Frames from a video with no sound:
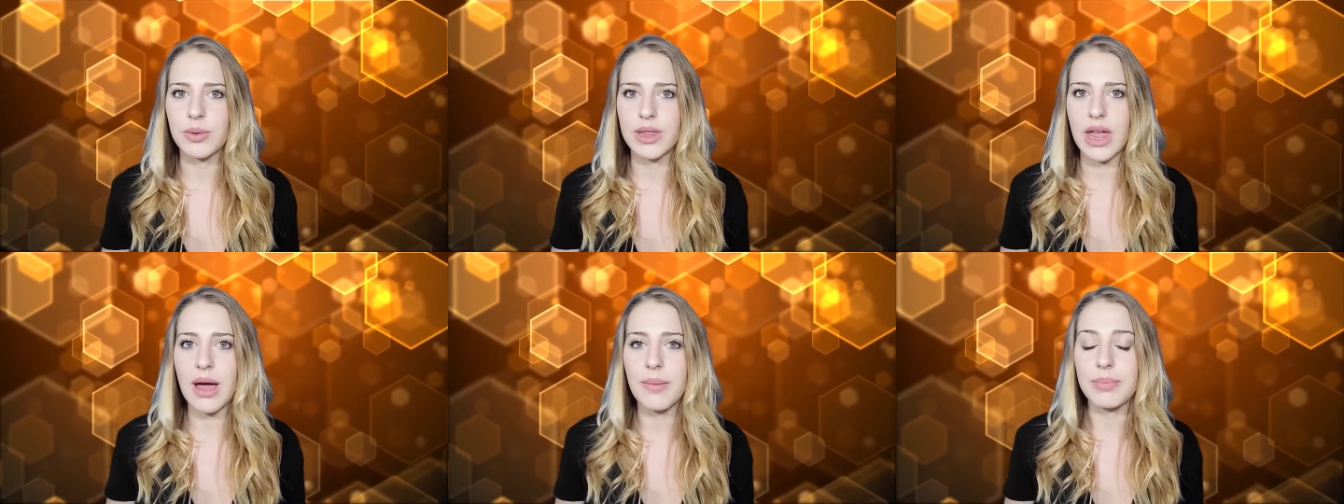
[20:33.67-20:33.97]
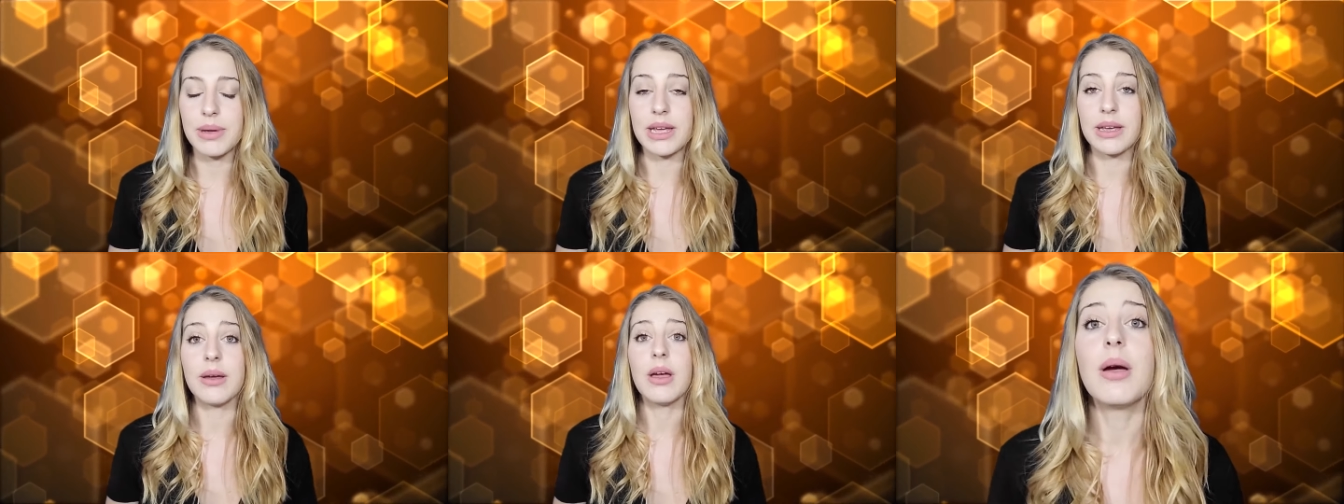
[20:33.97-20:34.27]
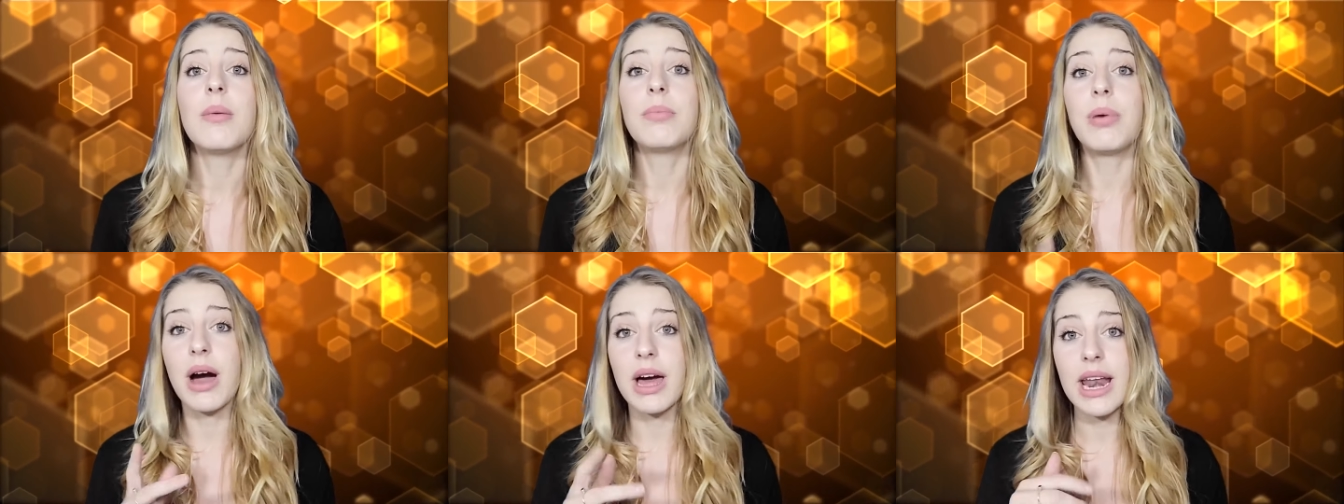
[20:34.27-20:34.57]
would that be?
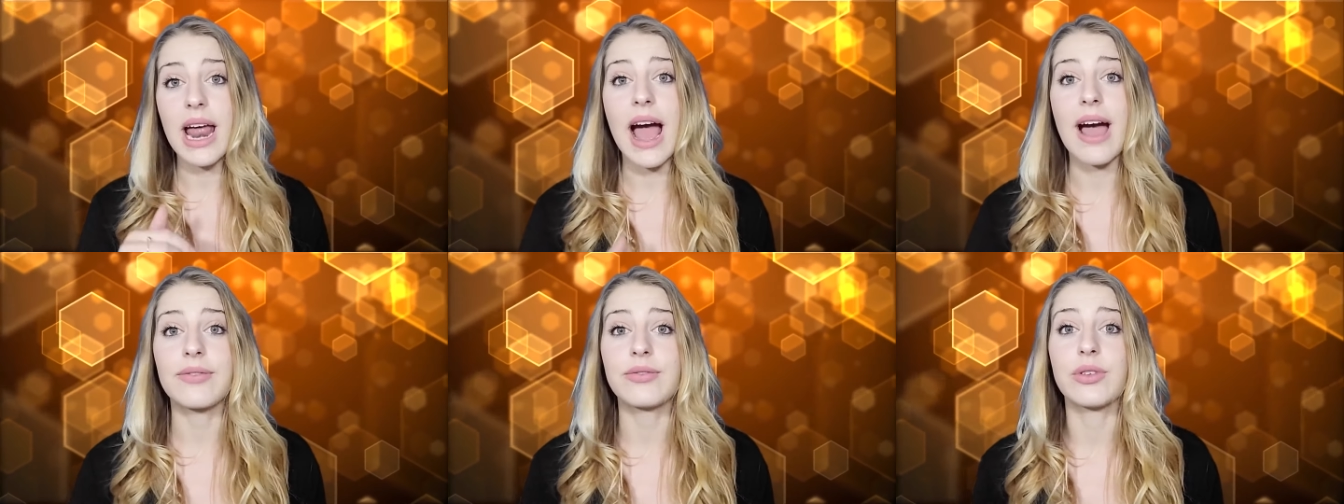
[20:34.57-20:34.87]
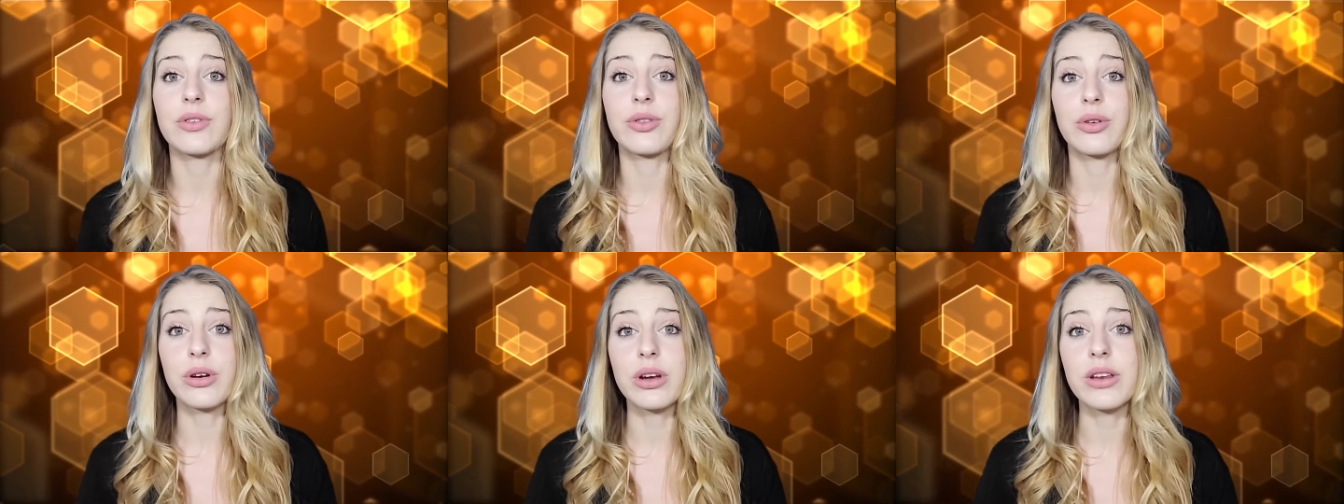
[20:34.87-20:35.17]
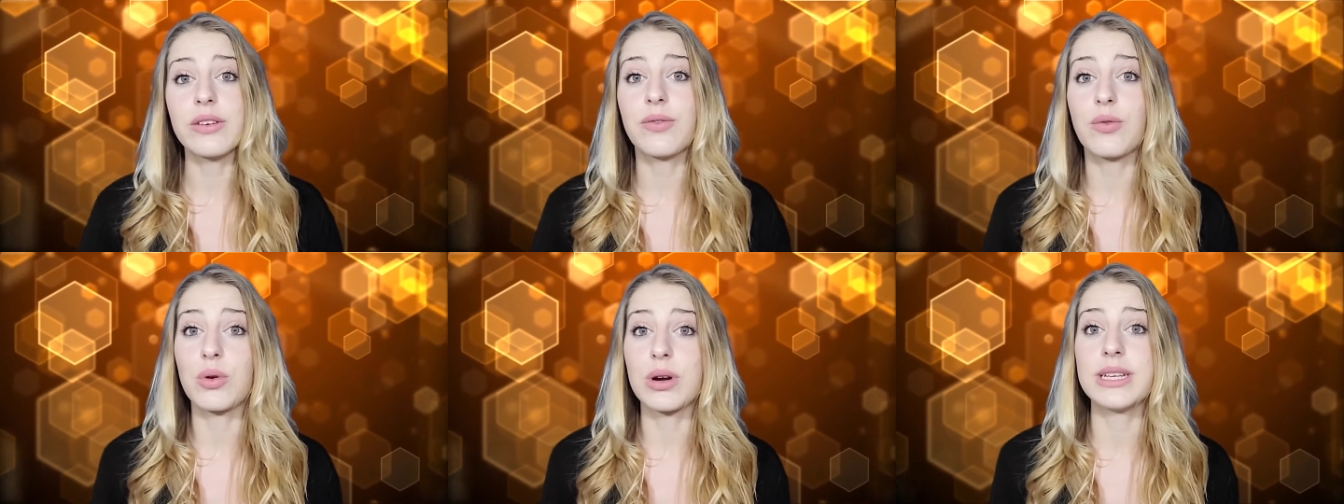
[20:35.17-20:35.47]
But after
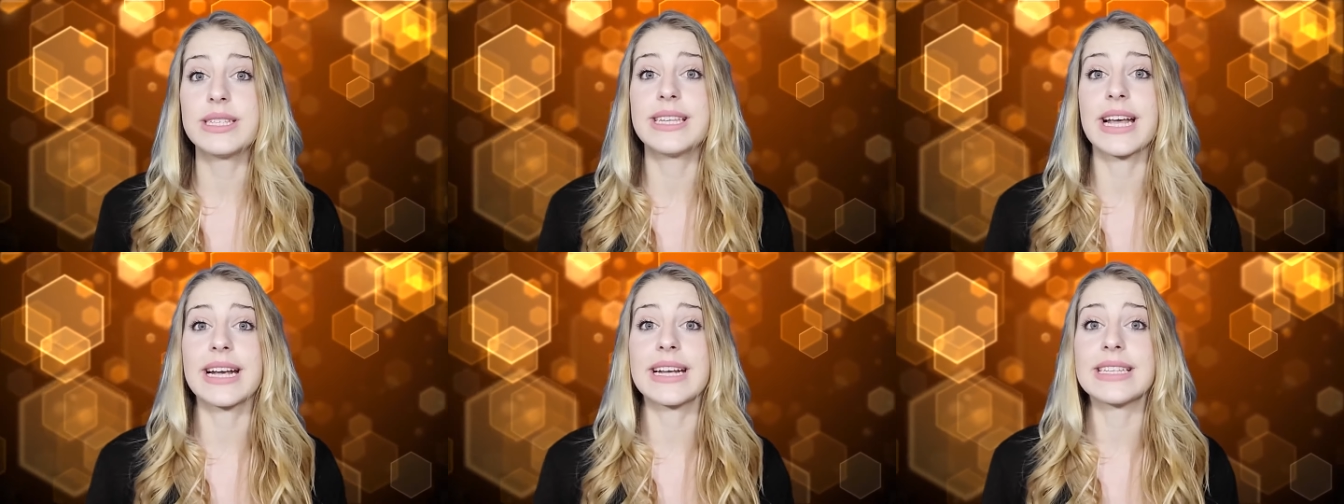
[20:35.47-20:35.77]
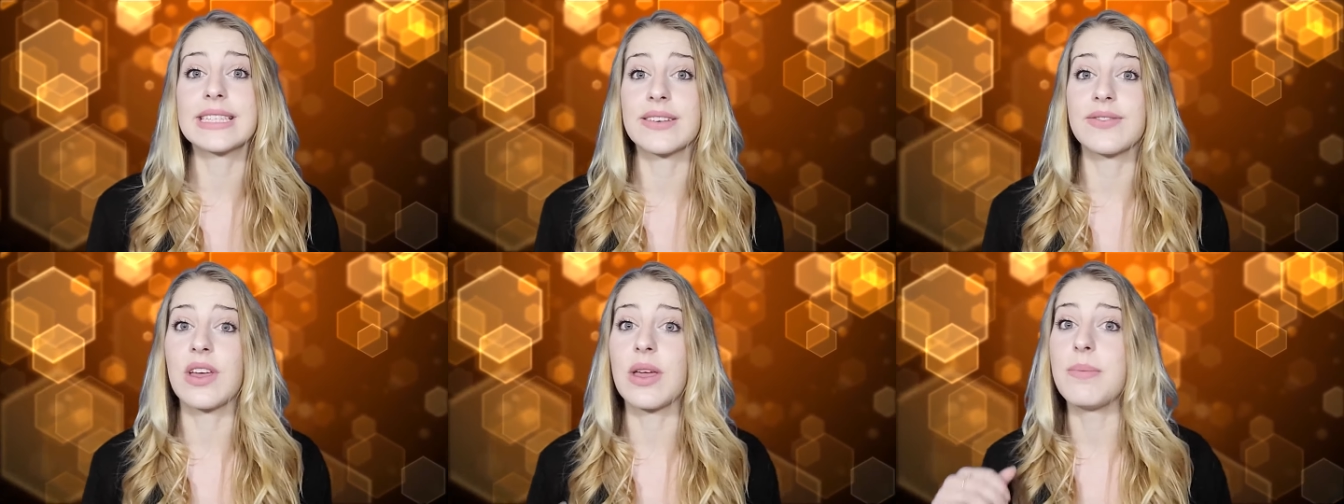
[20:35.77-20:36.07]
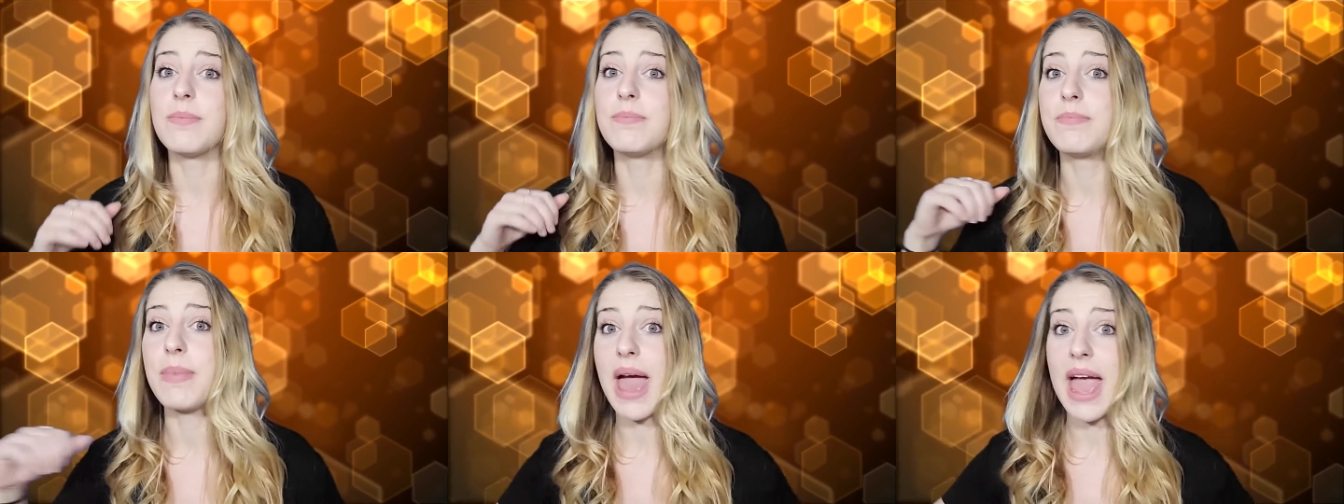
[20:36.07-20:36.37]
30 to 40 seconds of
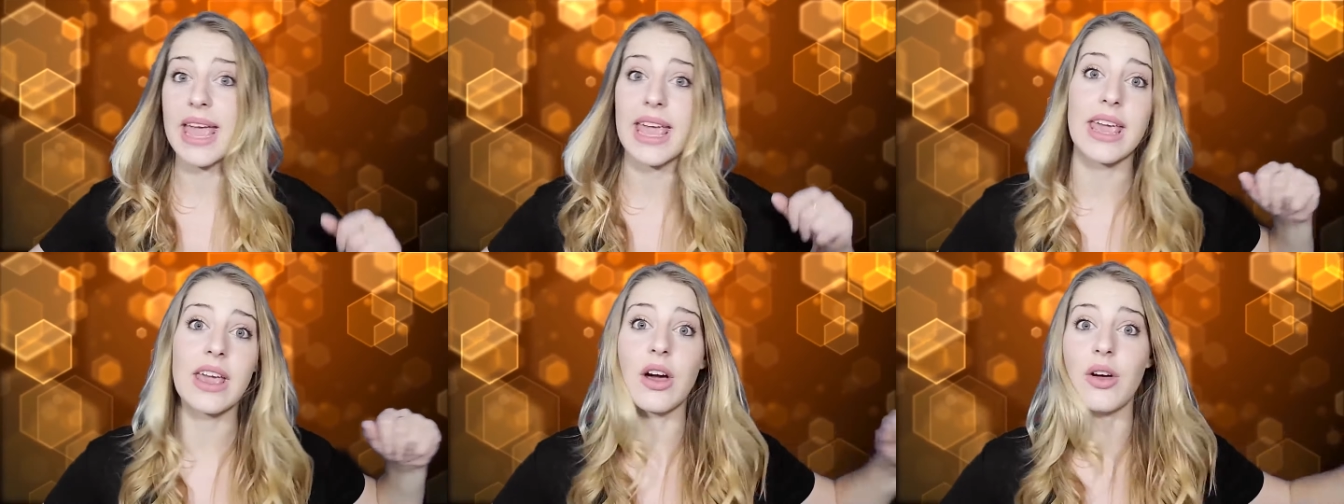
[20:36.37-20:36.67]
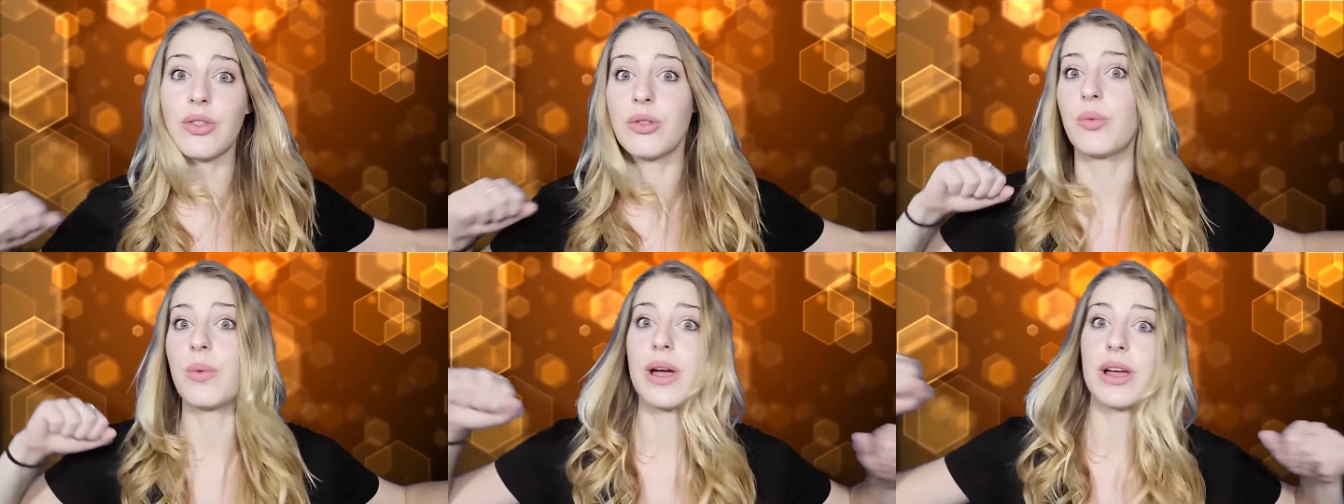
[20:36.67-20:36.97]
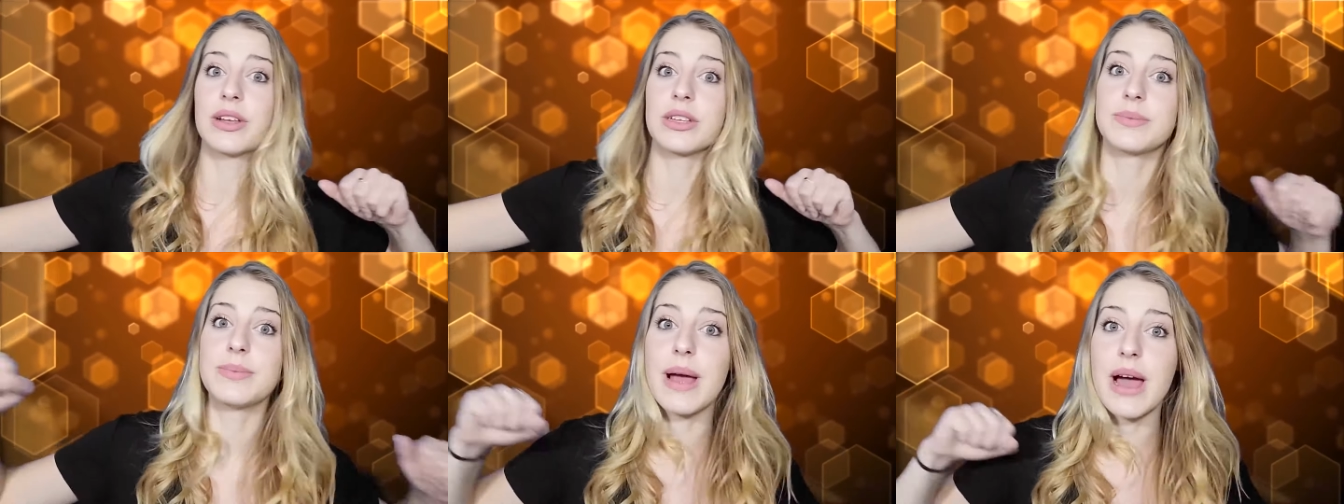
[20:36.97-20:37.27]
him banging on the
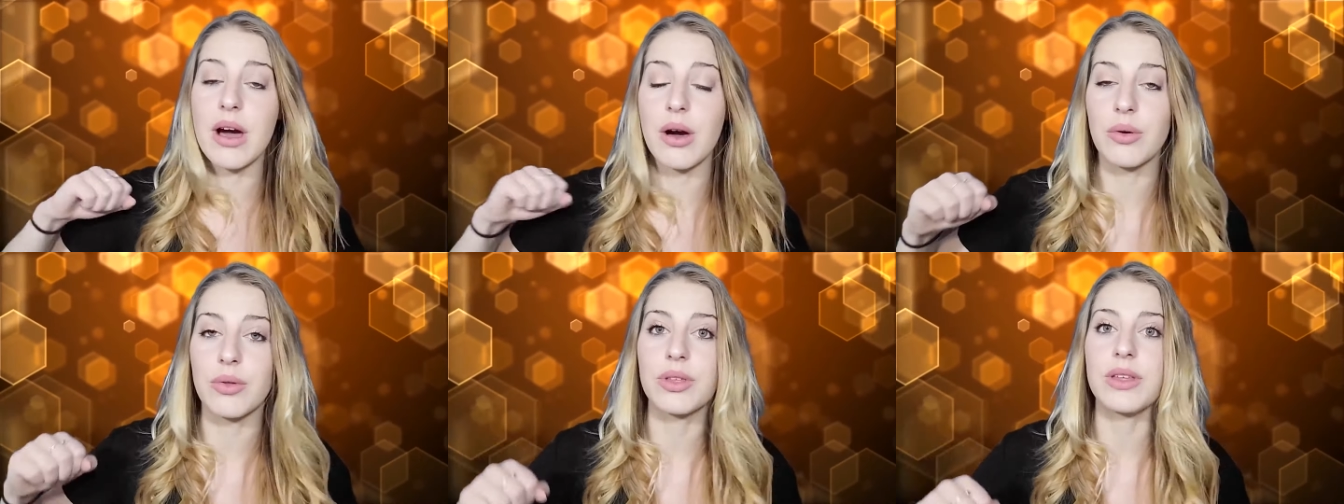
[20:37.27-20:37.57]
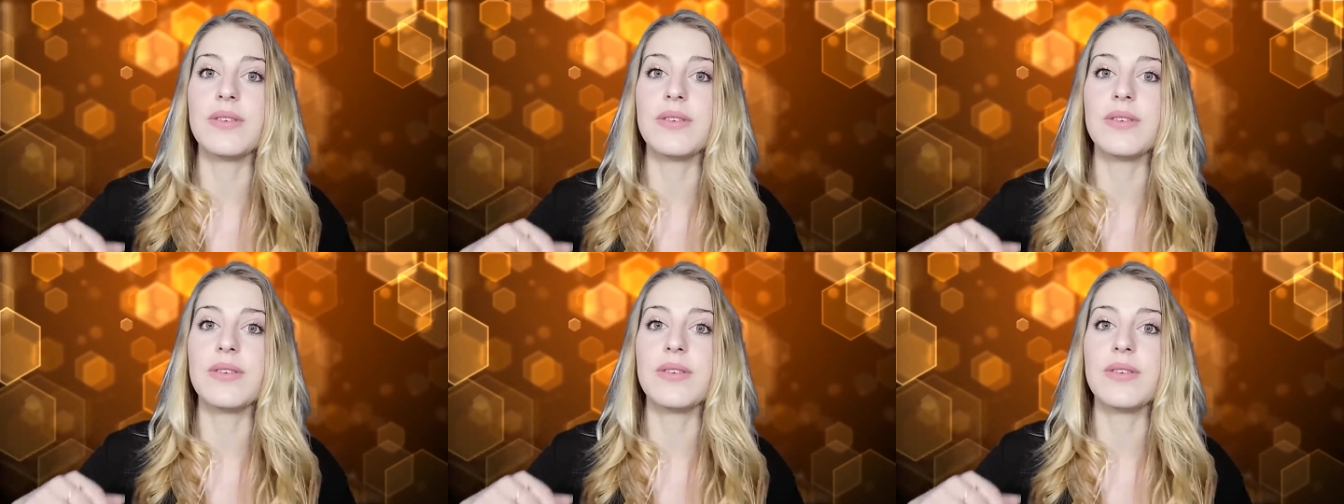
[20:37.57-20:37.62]
whale's mouth,